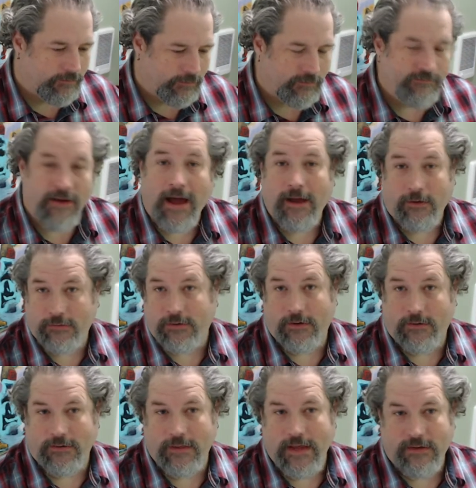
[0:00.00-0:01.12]
files that
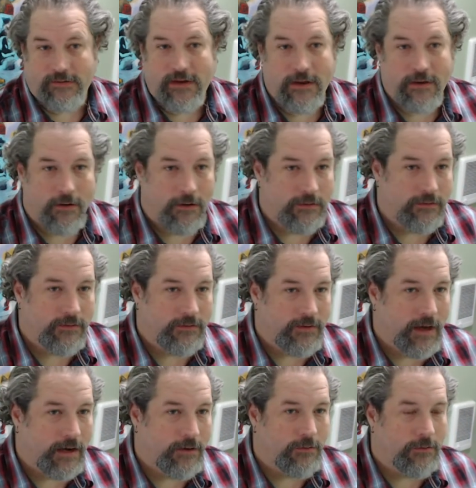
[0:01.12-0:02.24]
are on the SD card. So it's
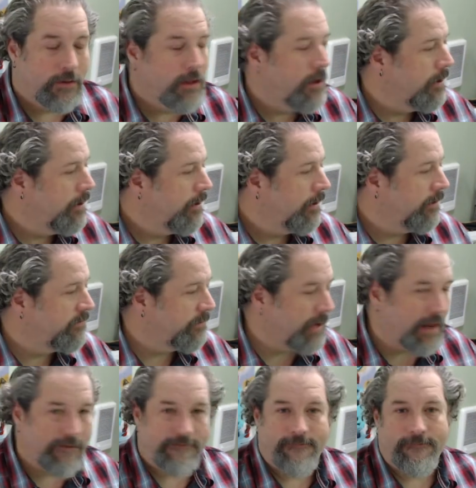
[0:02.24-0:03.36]
kind of cool. All right, so we
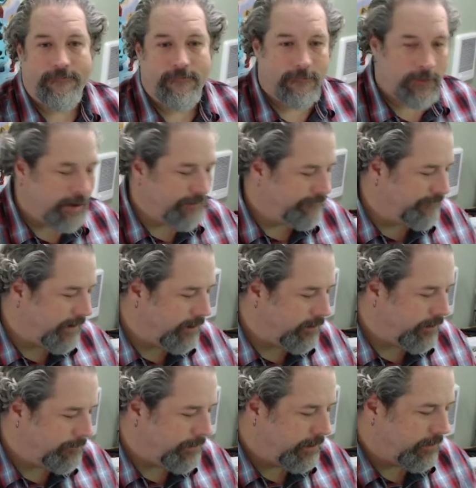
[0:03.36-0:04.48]
got it fired
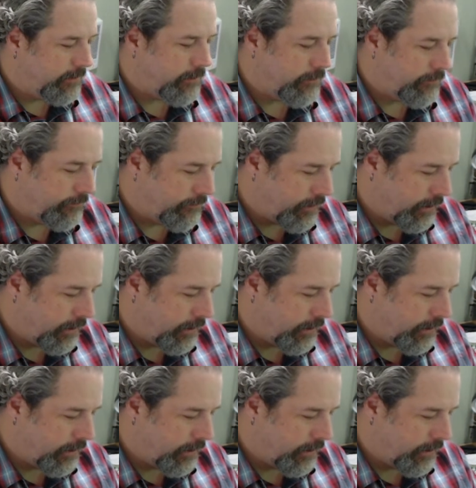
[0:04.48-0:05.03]
up here.